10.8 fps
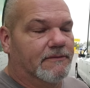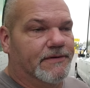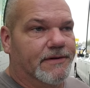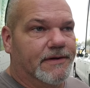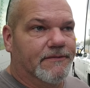
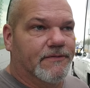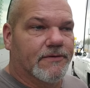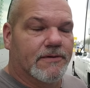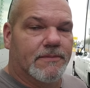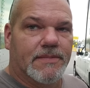if you're looking
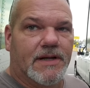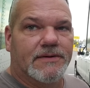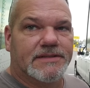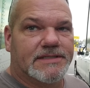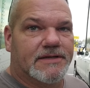for a
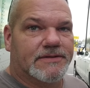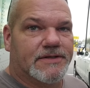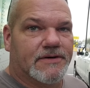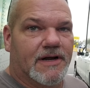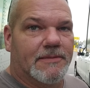bologna
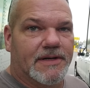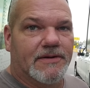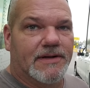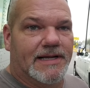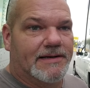sandwich or grape
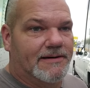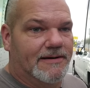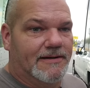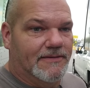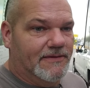Kool-Aid,
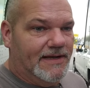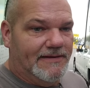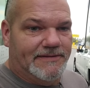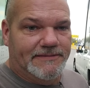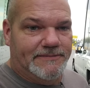they're not gonna
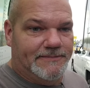have it.